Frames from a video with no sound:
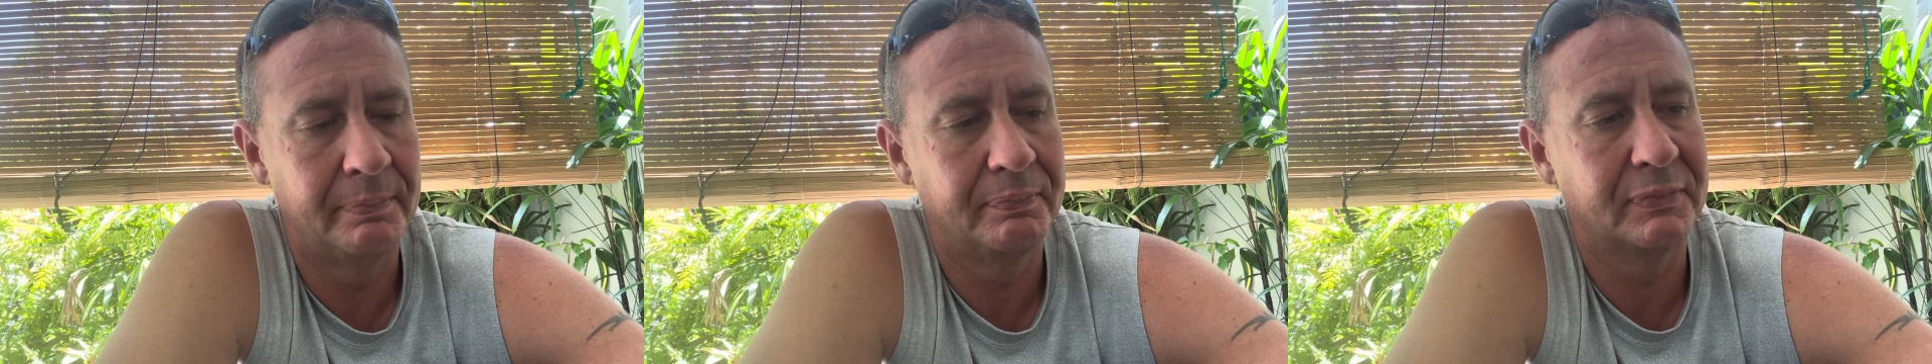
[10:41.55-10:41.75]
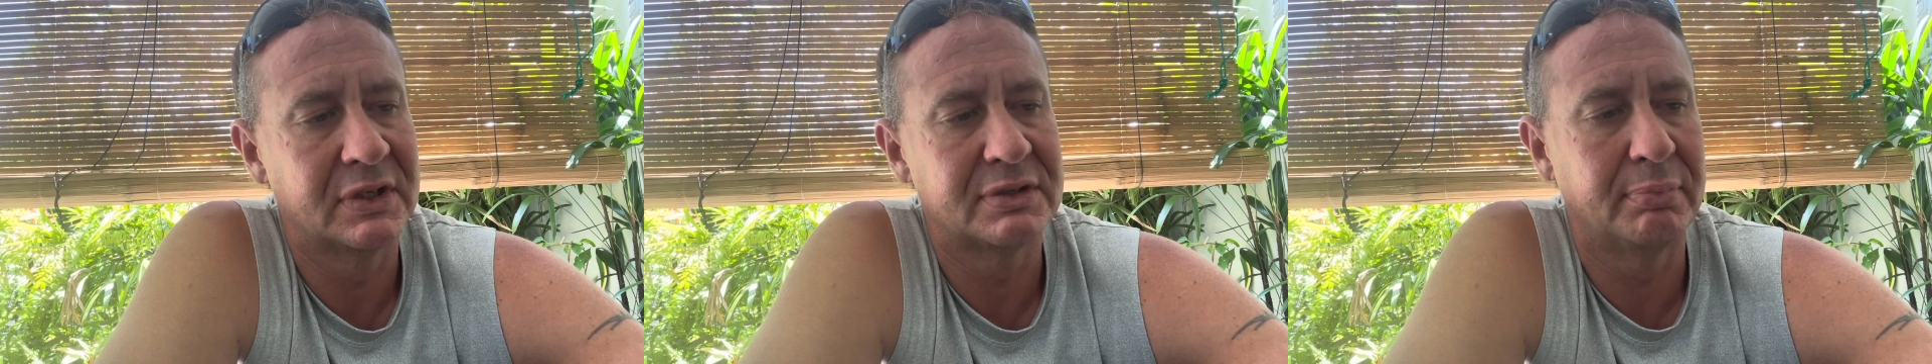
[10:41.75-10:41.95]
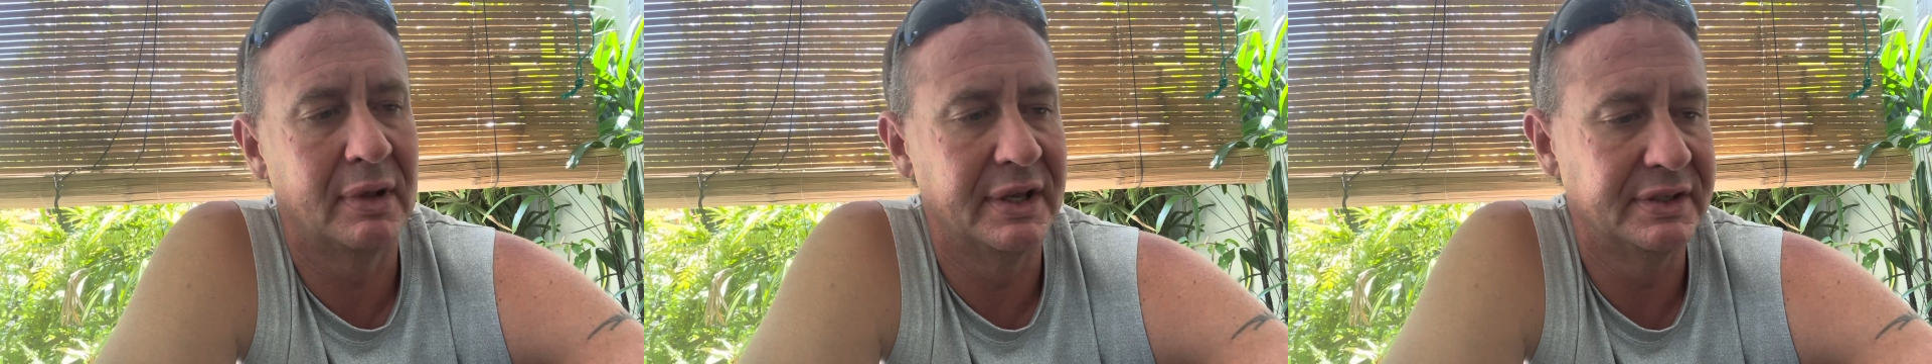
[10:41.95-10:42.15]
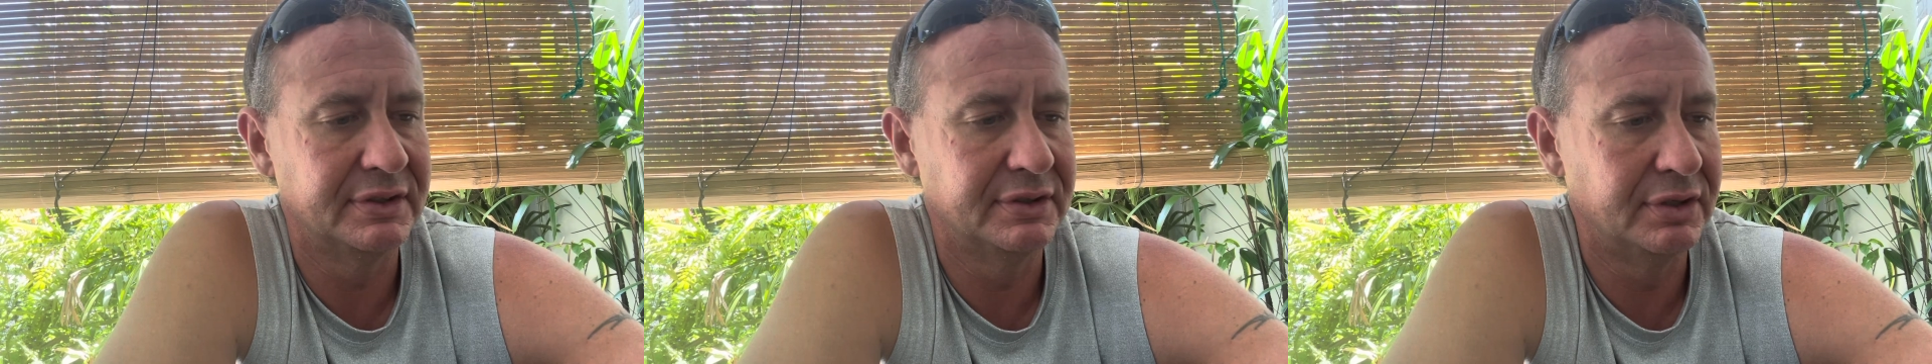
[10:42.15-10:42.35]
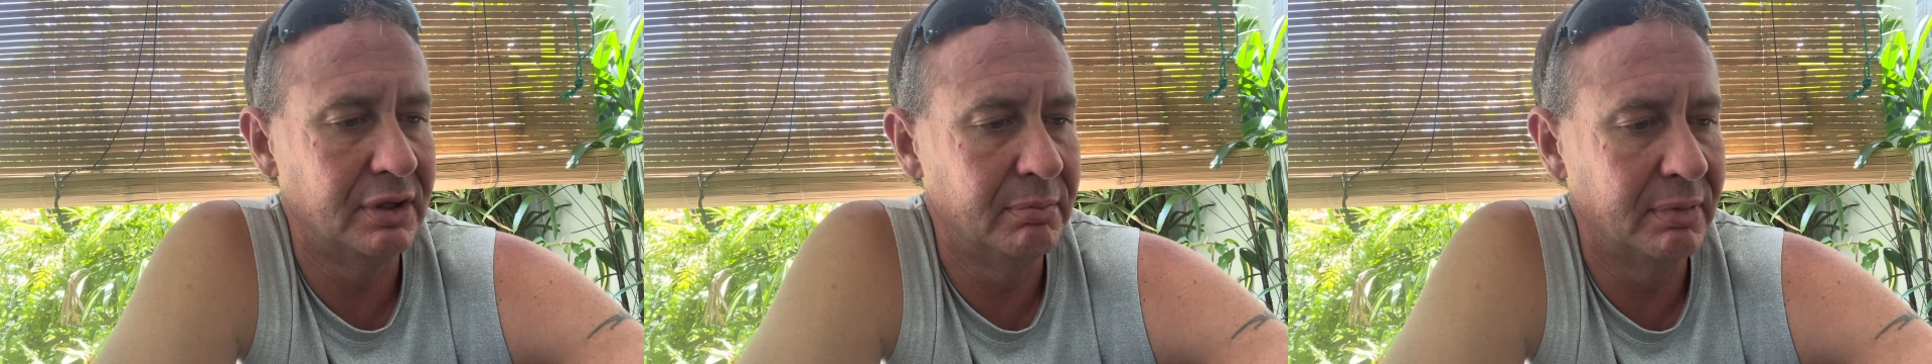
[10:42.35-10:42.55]
It's a place
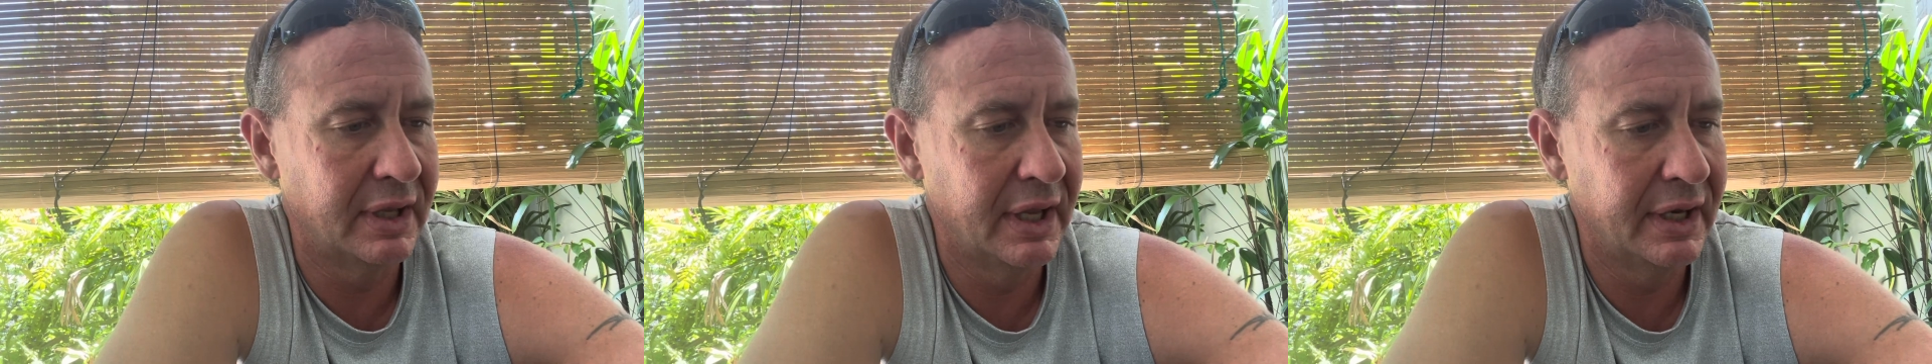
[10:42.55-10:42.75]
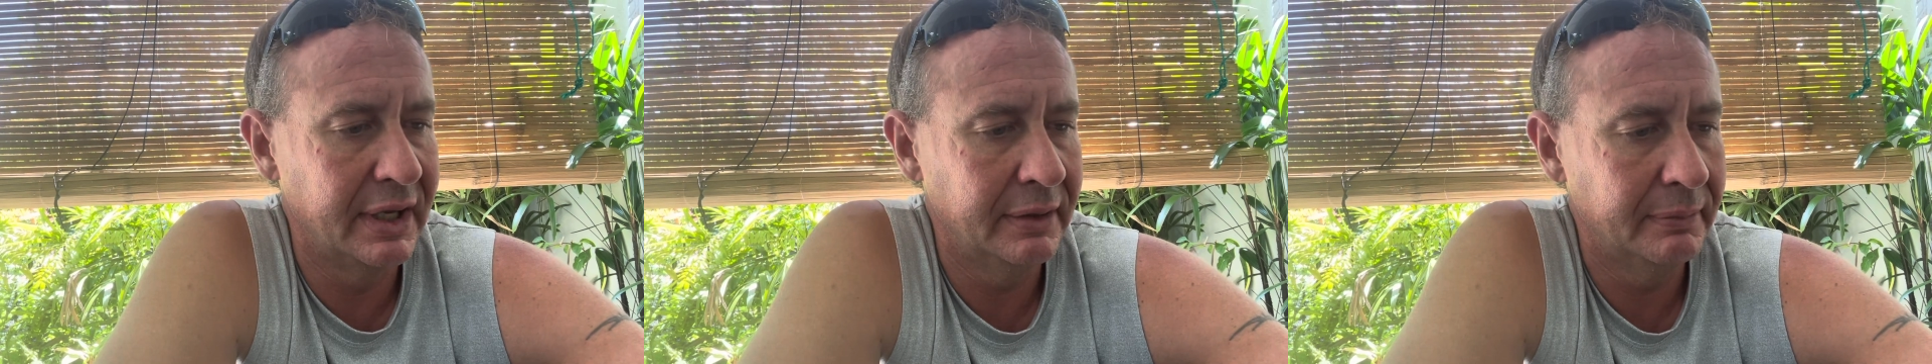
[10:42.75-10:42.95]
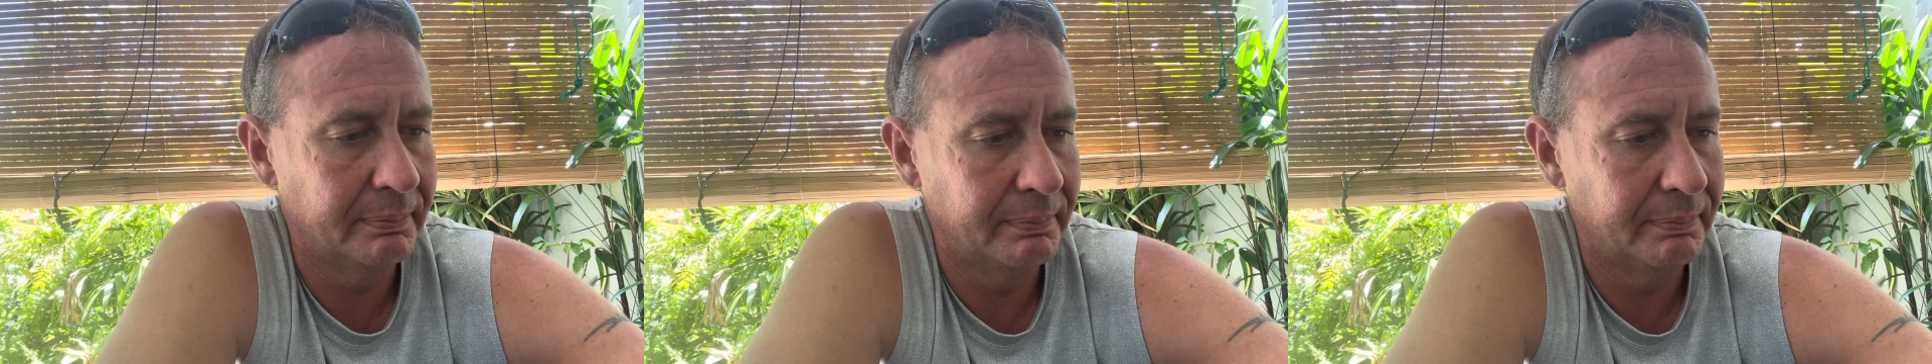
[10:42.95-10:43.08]
in Dumaguete.